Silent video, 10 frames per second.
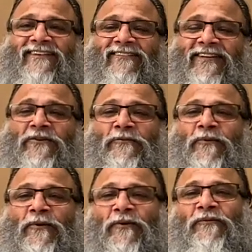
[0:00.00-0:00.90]
when you
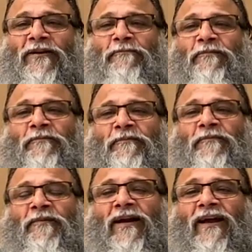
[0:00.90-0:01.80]
when
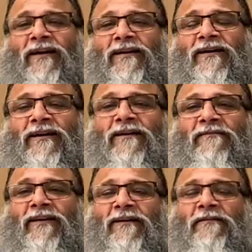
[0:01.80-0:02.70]
elder
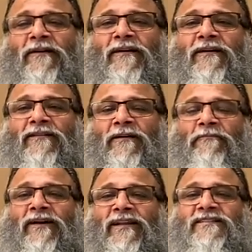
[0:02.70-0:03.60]
when our,
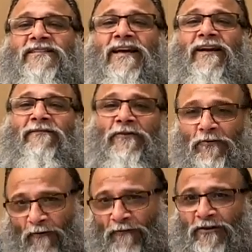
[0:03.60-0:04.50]
someone is dead, we
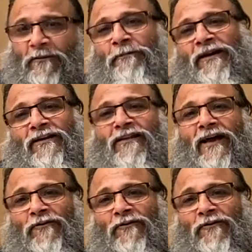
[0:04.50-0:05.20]
offer the Pindadan.